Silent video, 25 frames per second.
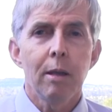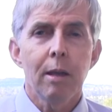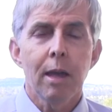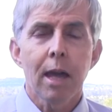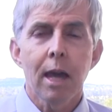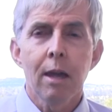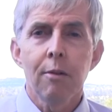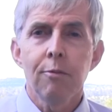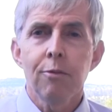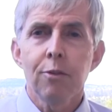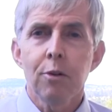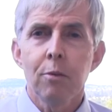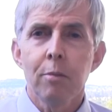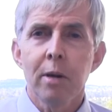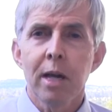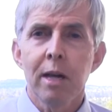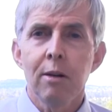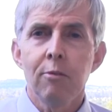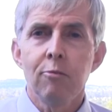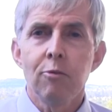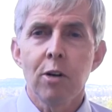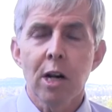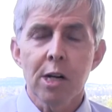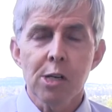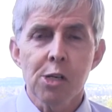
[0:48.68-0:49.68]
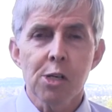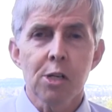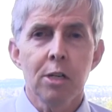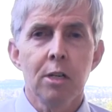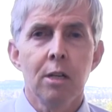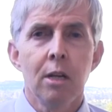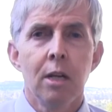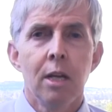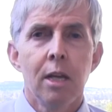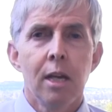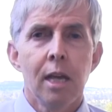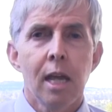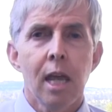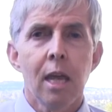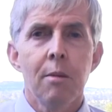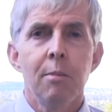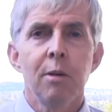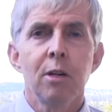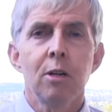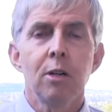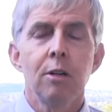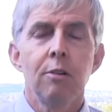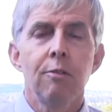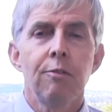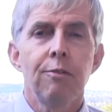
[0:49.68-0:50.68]
Came from a Russian
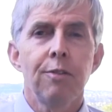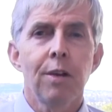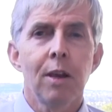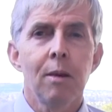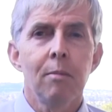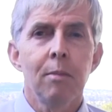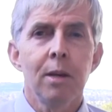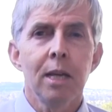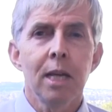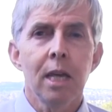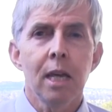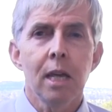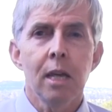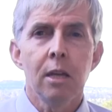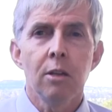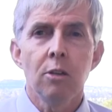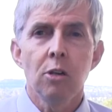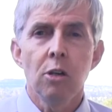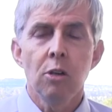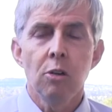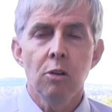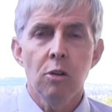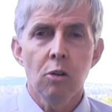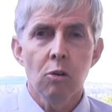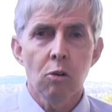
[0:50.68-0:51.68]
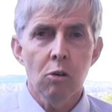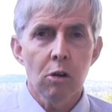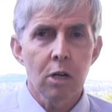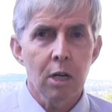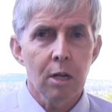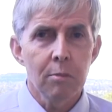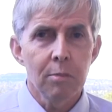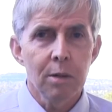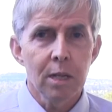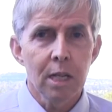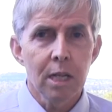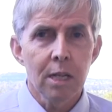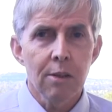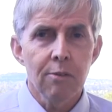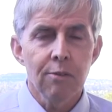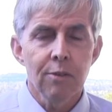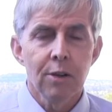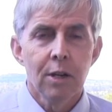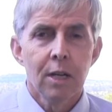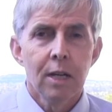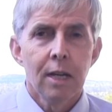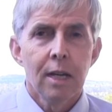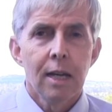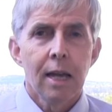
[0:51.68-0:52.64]
immigrant family in New York, I believe,